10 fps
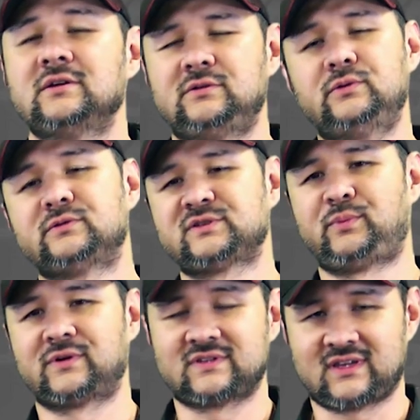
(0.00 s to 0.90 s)
Dual
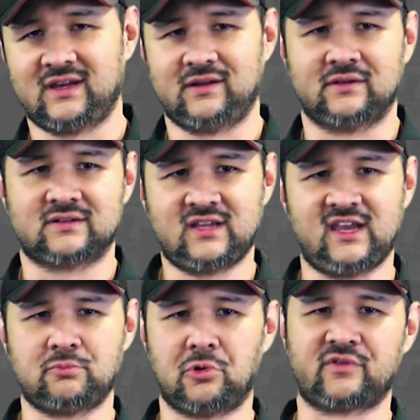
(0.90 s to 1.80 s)
sports can
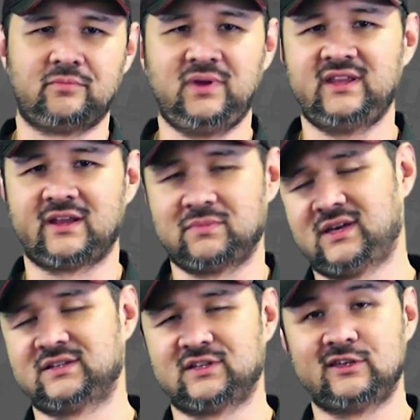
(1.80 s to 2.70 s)
take more of a beating
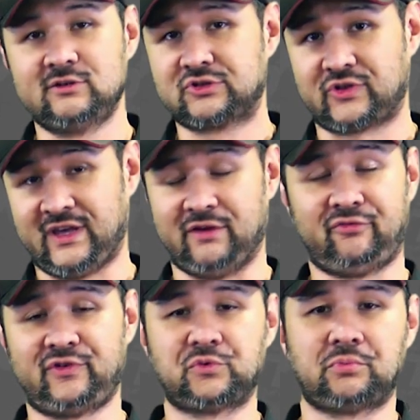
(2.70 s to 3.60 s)
because they usually have
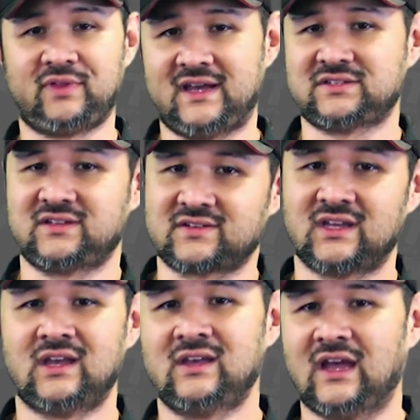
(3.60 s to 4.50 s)
fewer plastics
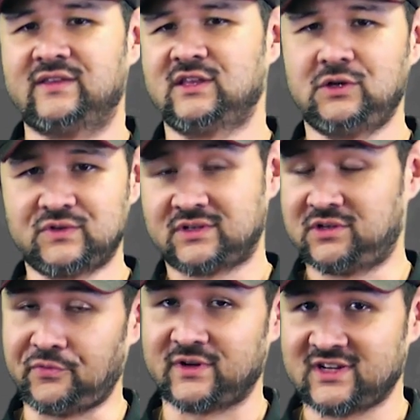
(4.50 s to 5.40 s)
and they use a
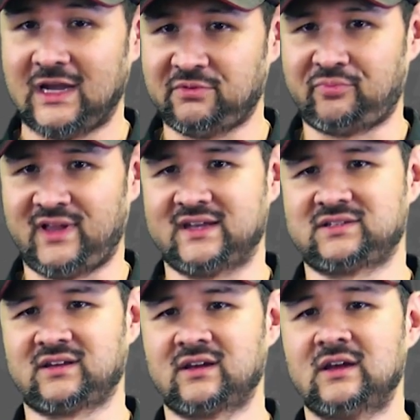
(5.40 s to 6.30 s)
different type of
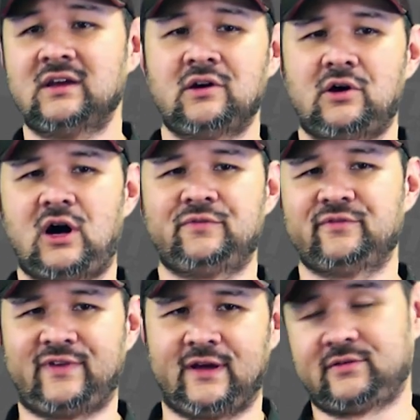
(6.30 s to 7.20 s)
plastic
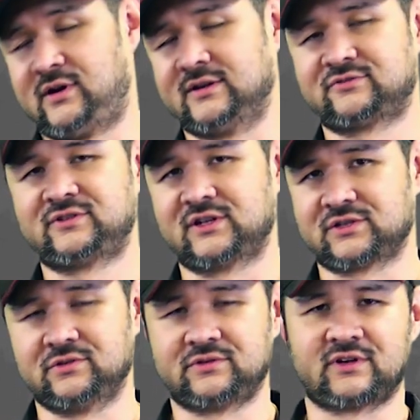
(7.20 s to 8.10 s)
often found on
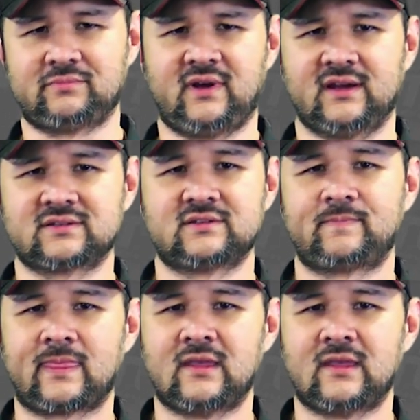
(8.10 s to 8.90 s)
traditional dirt bikes.